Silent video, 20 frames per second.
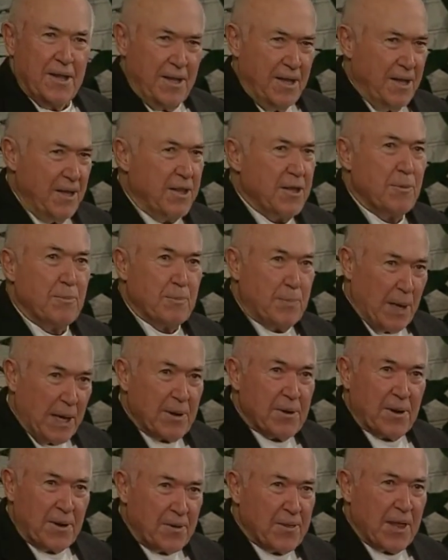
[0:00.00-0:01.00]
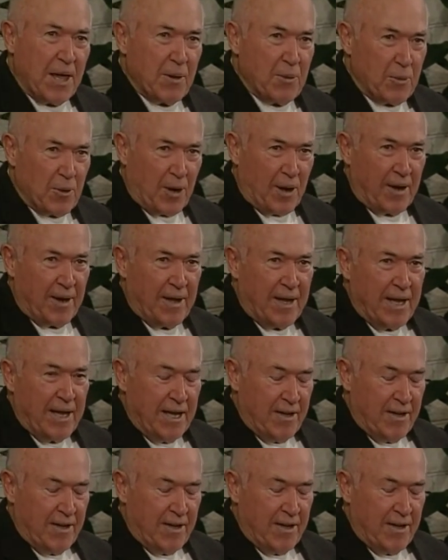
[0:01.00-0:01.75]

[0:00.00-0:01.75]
the better they were.